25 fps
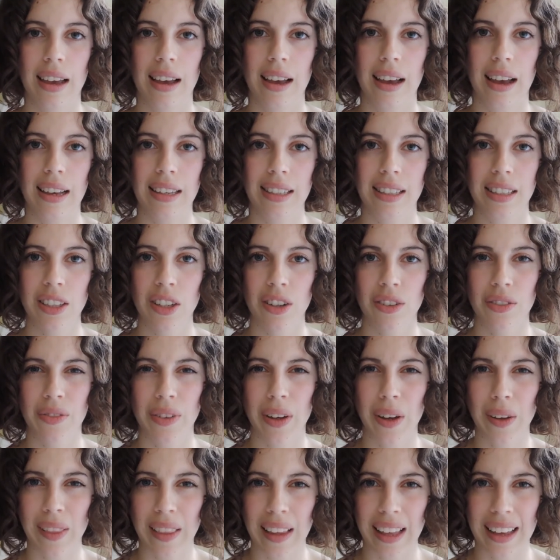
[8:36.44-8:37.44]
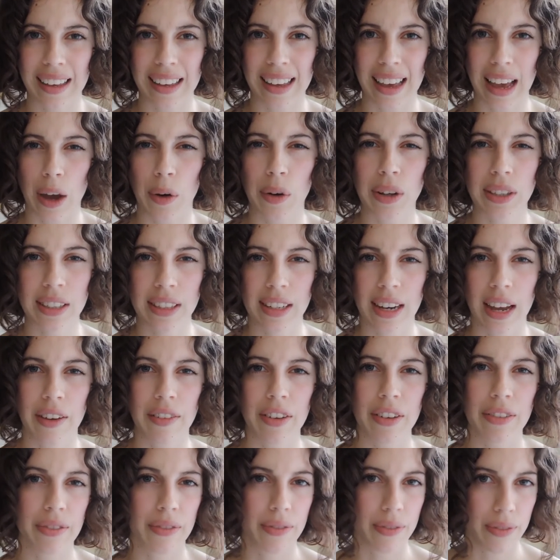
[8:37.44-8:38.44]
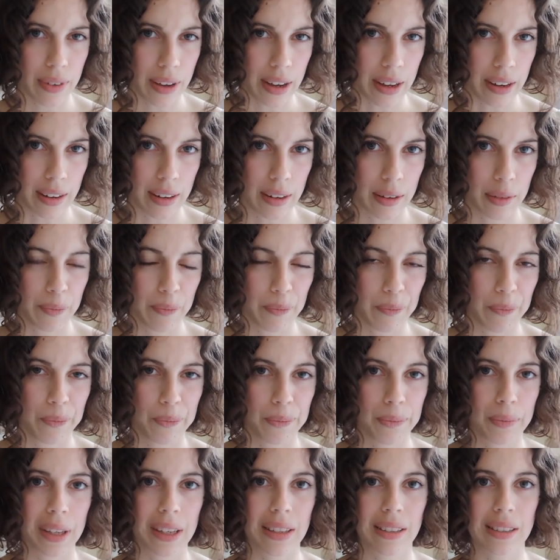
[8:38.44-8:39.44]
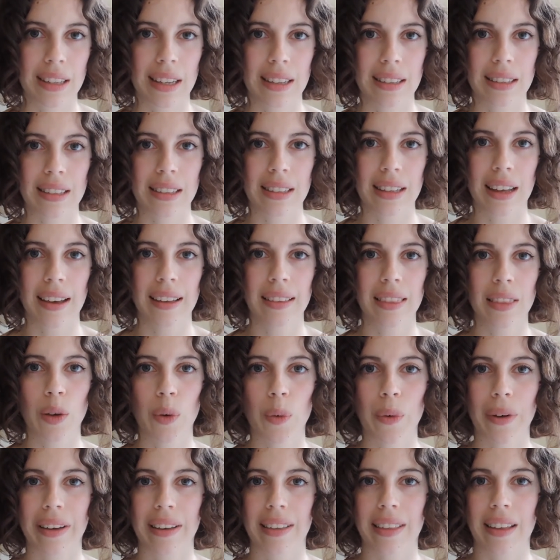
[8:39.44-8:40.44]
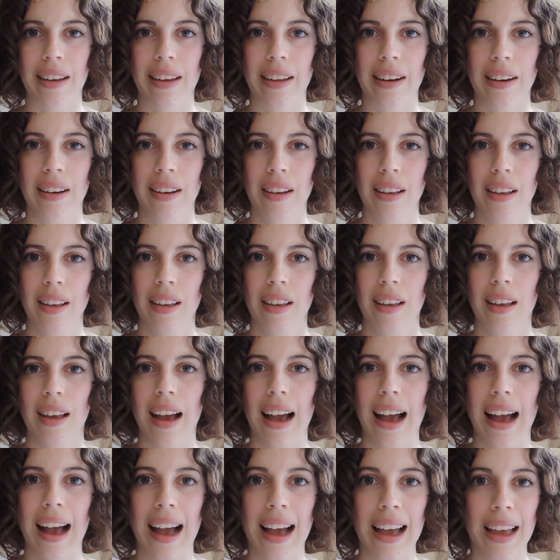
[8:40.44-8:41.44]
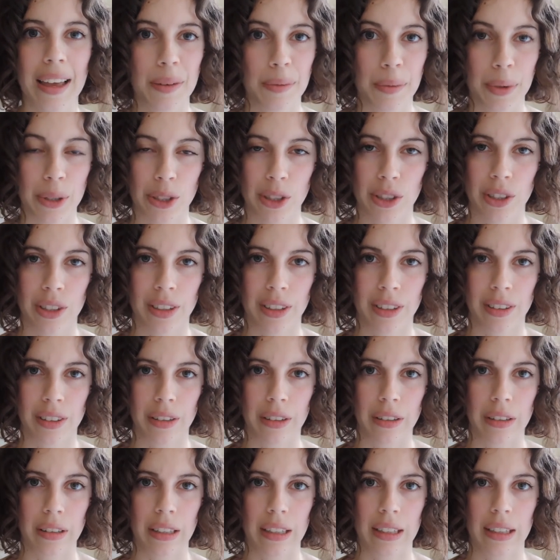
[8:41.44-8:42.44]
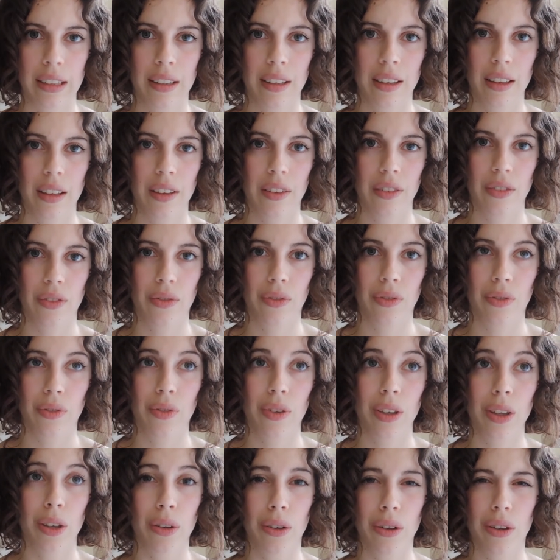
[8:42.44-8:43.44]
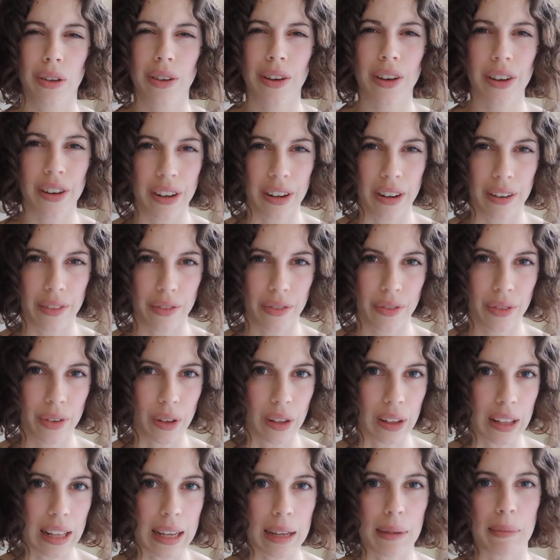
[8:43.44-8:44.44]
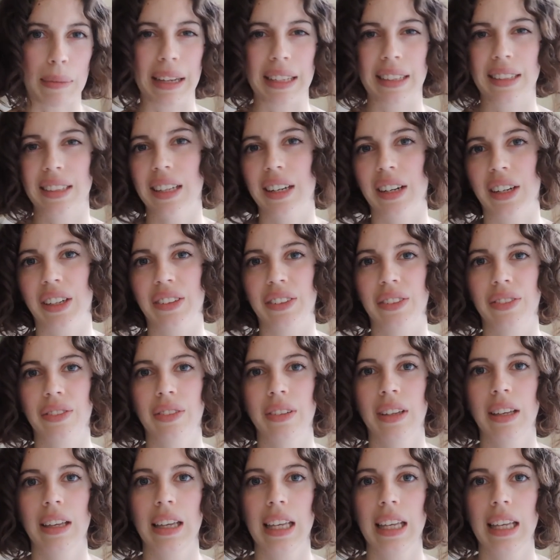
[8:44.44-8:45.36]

I still felt like I wasn't having fun because that's not the way that I am particularly feel good and feel like myself.